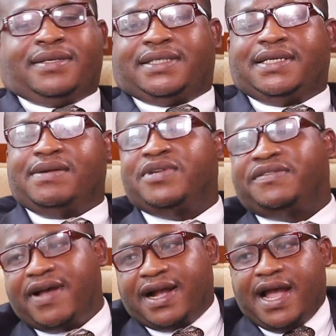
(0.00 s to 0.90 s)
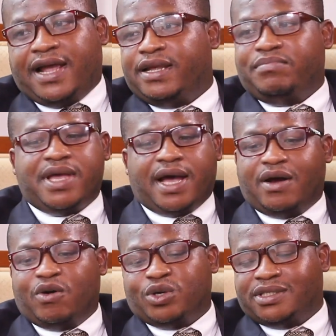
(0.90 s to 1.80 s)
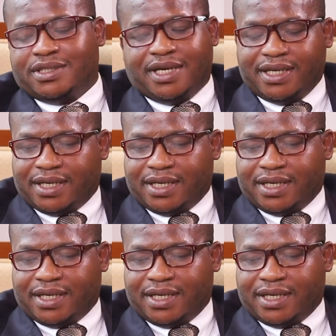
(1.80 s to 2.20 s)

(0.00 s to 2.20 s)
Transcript: Said the Miss Vakan, maybe I or Jenna